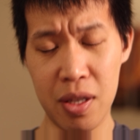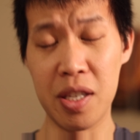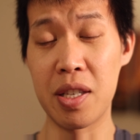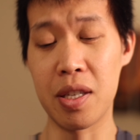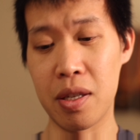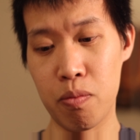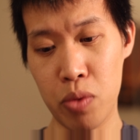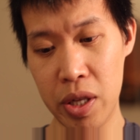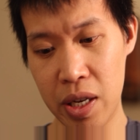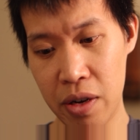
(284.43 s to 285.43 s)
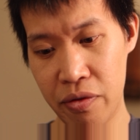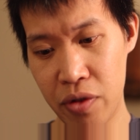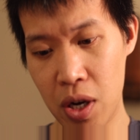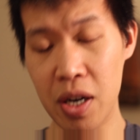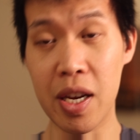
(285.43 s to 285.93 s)
This isn't really a
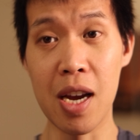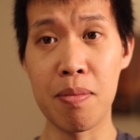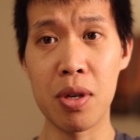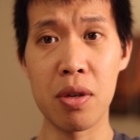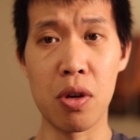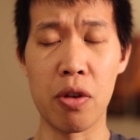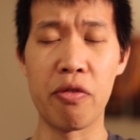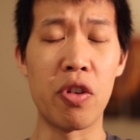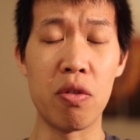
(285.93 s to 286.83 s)
vlog camera, or